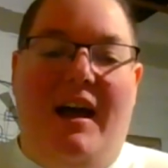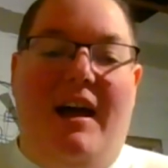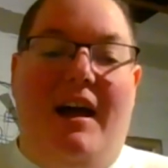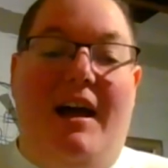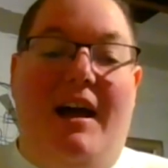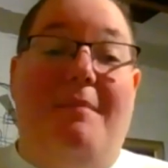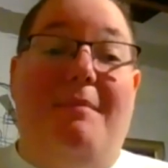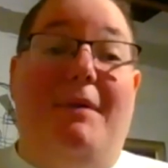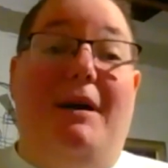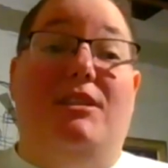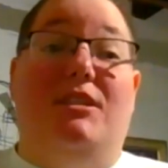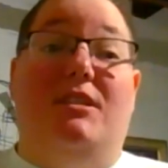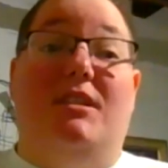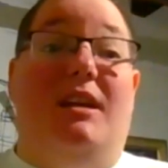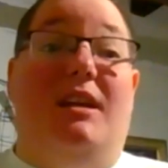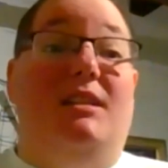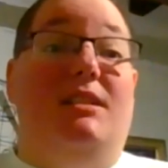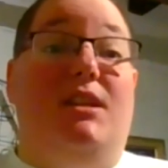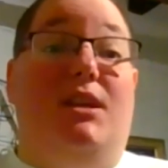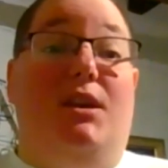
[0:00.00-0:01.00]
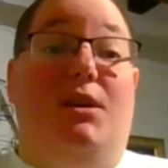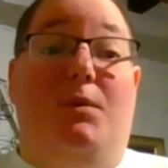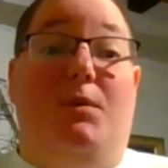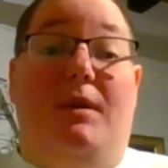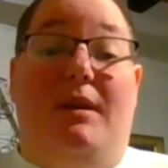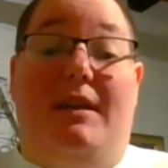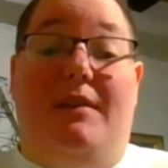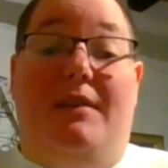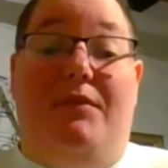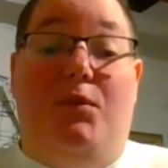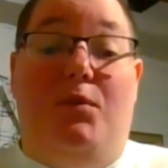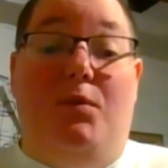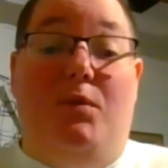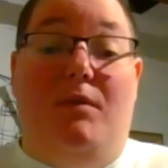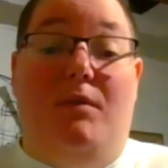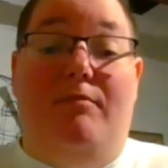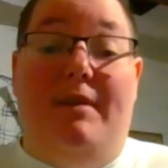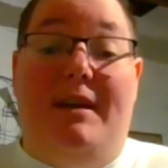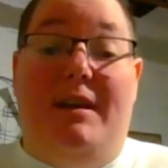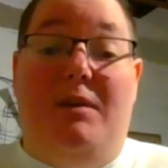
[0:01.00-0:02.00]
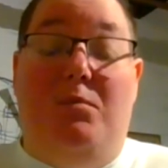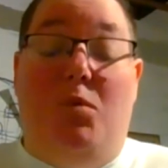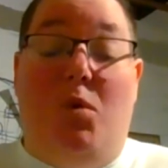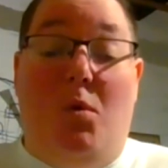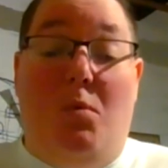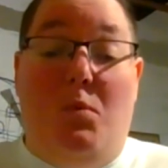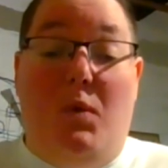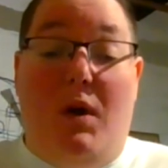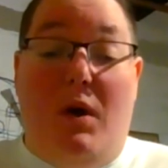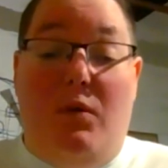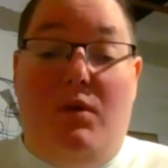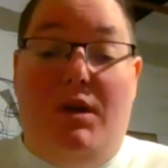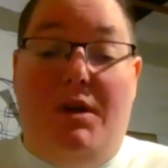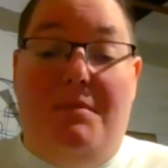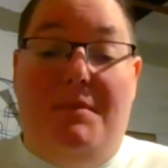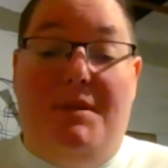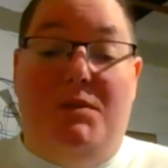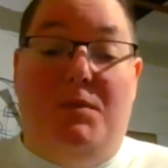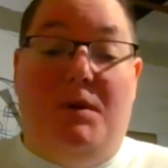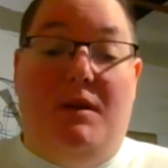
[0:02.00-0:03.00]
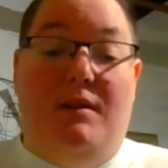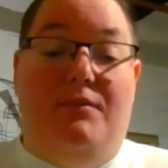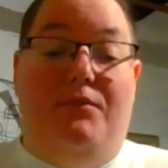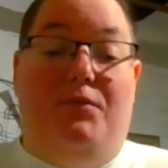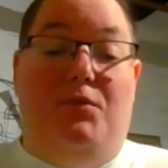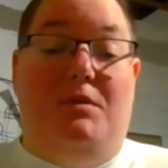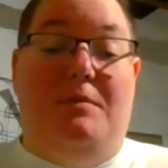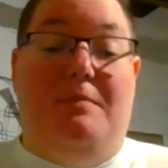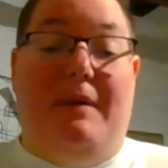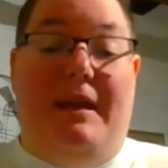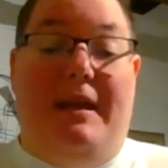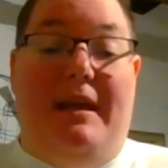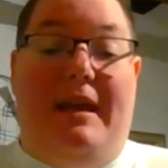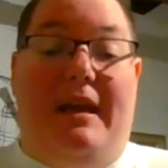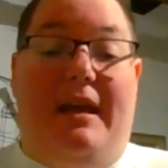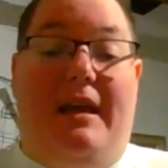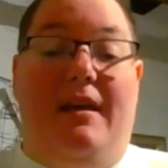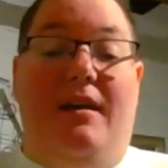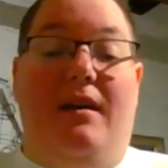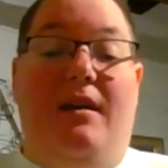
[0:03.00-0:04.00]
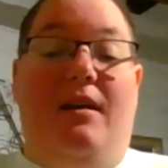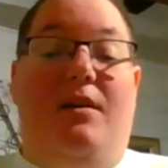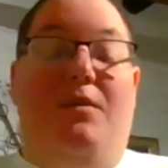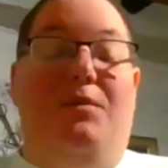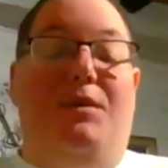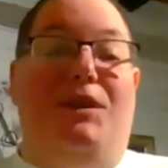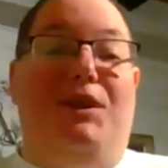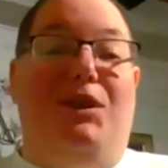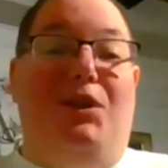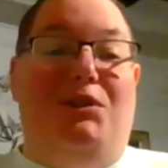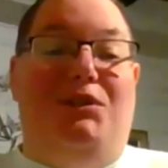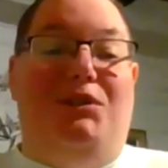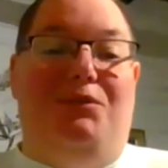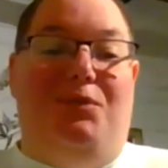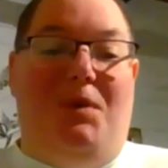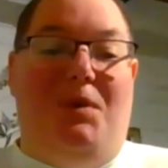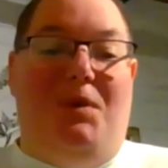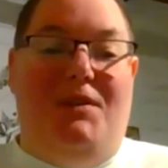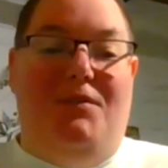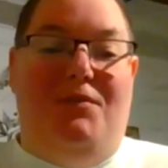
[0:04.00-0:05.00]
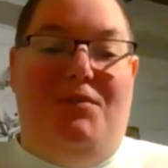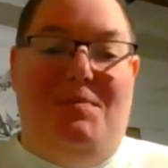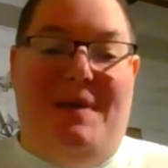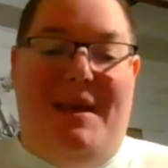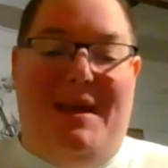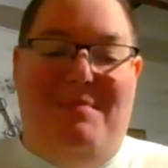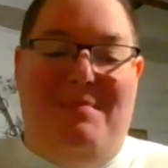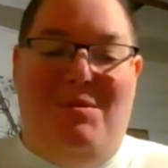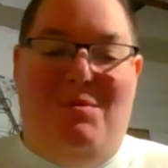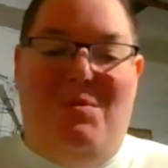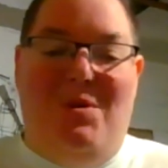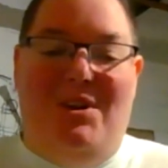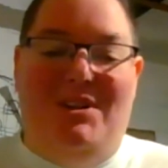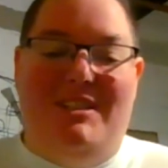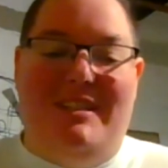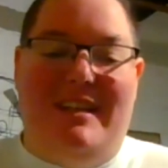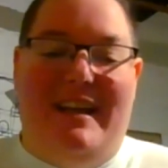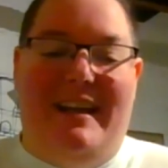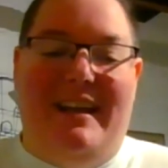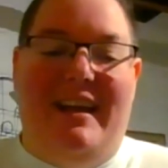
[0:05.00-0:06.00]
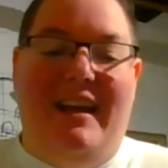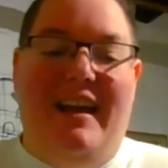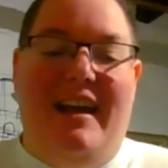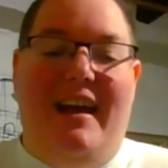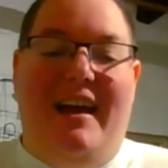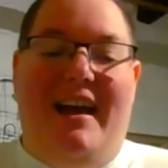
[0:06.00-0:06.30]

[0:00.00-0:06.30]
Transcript: I'd just like to give you all a really warm welcome. It's wonderful to be here with lots of wonderful people watching.